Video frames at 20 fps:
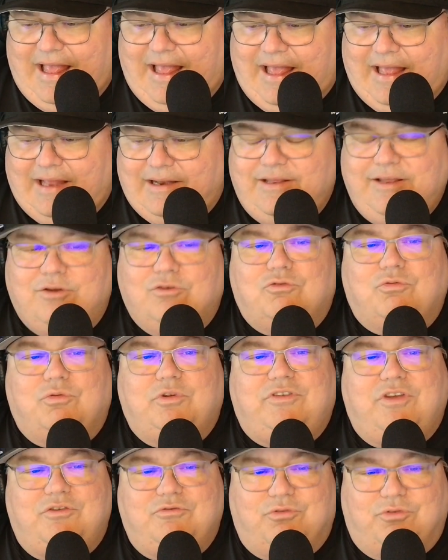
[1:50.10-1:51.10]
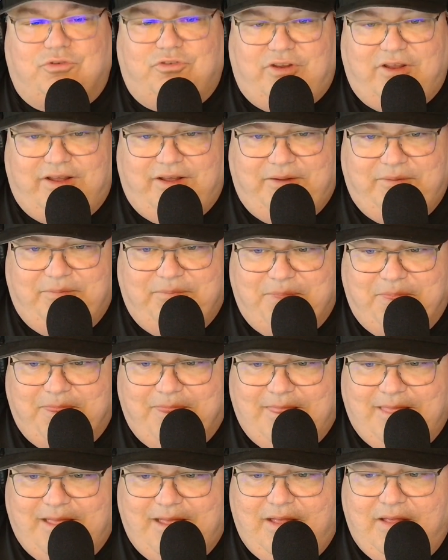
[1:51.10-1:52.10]
And here's what's interesting:
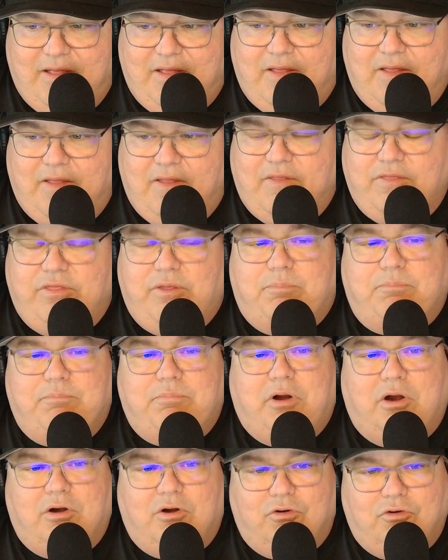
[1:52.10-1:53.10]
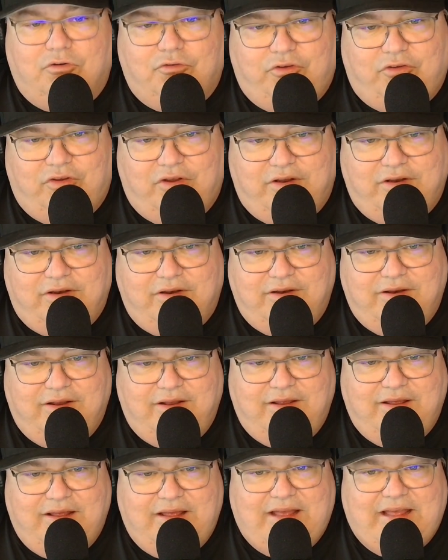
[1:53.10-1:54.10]
the person
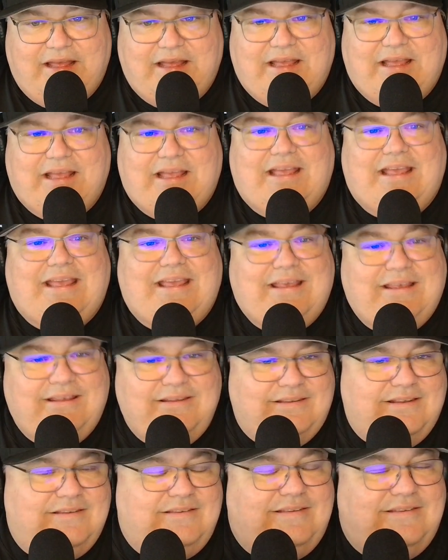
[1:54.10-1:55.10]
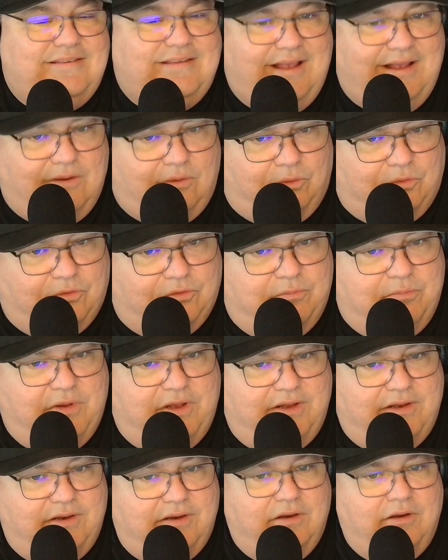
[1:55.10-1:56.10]
is a
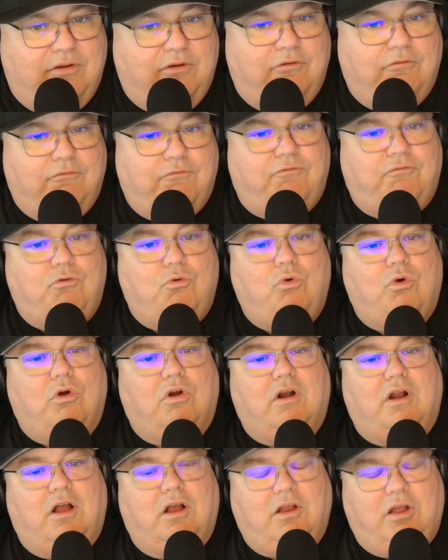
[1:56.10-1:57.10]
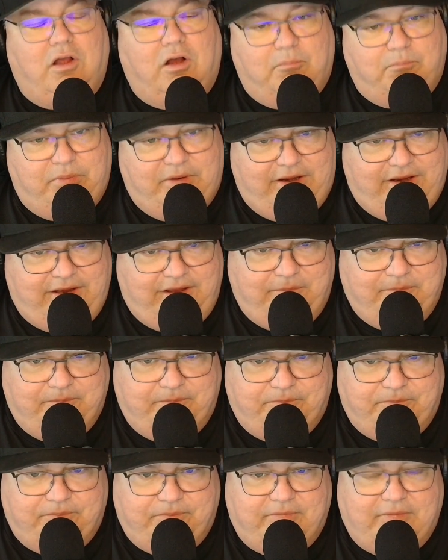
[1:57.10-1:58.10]
salesman for a company
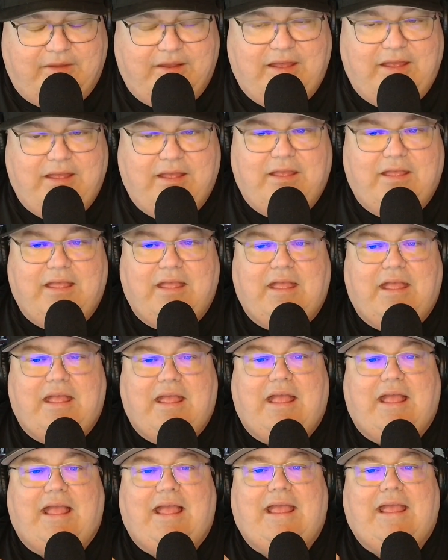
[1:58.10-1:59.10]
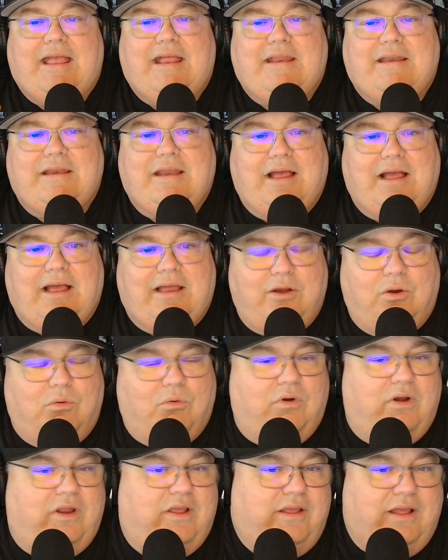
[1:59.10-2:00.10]
and I don't
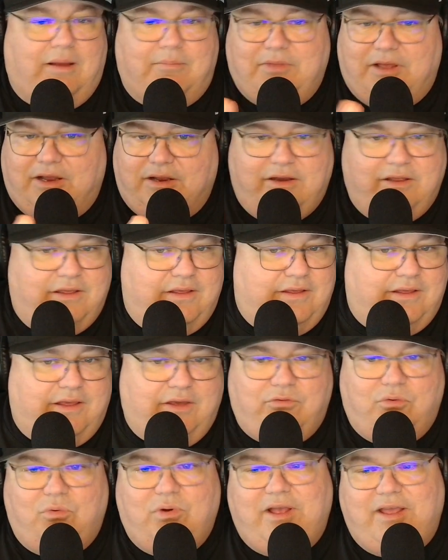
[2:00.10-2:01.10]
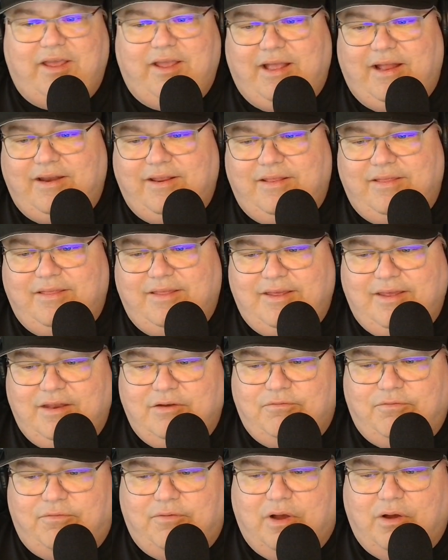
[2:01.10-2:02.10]
want to I'm not going to give away any of the
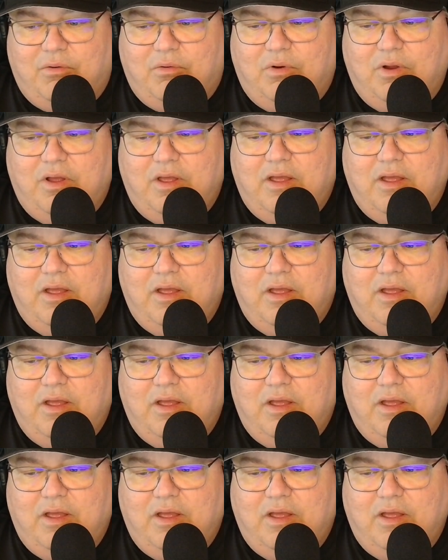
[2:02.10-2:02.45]
info,